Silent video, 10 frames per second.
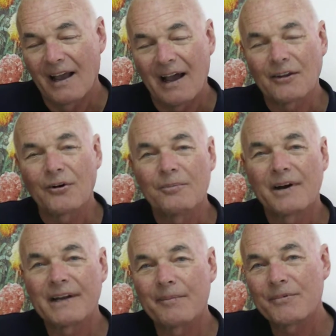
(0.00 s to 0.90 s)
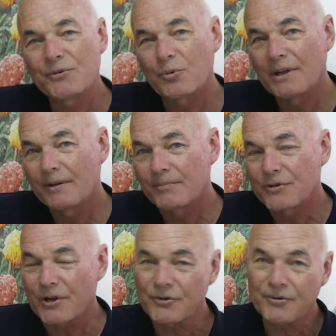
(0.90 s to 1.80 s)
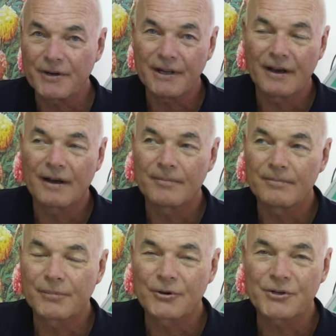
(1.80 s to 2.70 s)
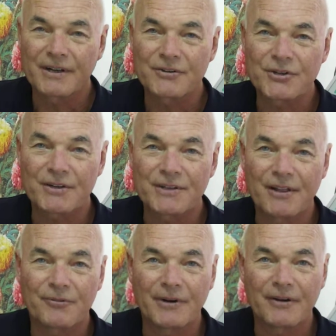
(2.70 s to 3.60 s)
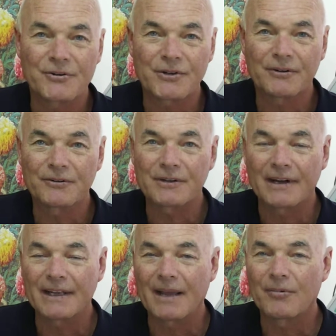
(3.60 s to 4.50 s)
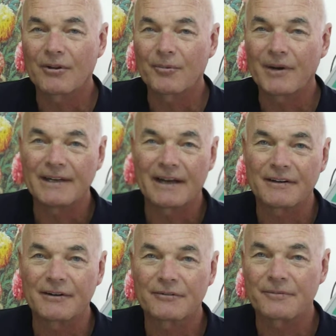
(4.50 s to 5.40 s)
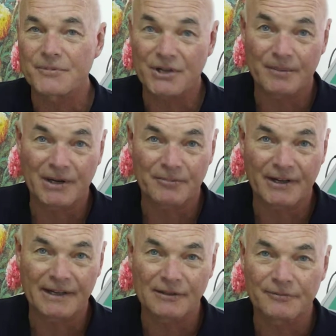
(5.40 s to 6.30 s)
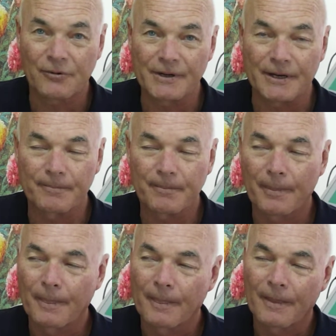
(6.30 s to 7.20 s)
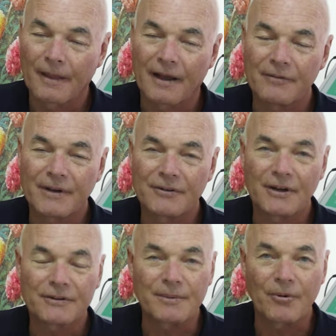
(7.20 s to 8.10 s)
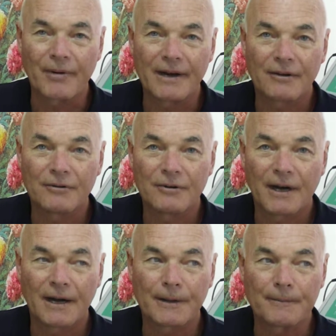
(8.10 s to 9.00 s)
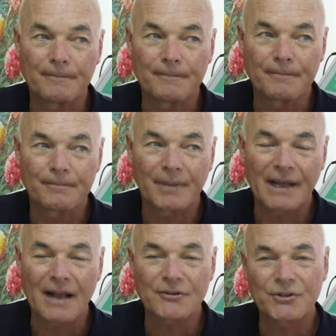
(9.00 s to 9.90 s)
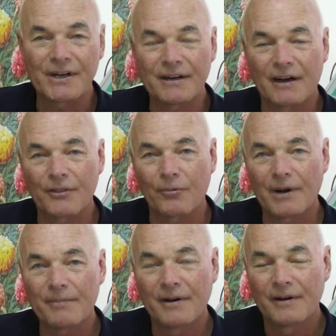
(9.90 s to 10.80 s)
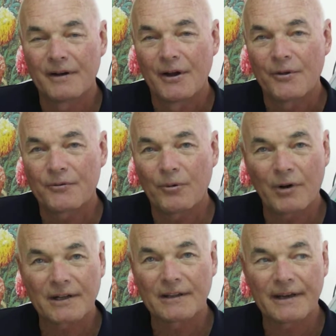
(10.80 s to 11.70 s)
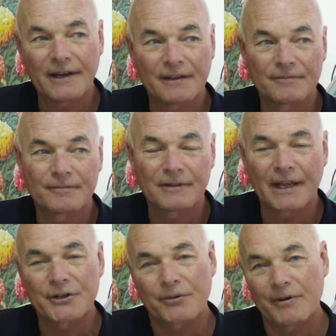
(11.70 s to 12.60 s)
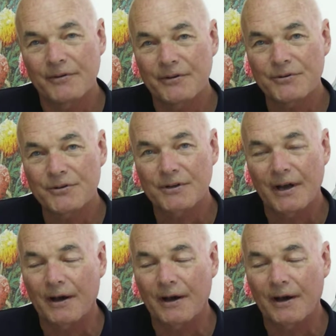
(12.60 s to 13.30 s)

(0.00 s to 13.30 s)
Hello, my name is William Gentry. I'm pushing 63 years old, and I came all the way down here from Santa Barbara, California. I found Dr. Moreno by accident on the web, through what clinic, liked her reviews.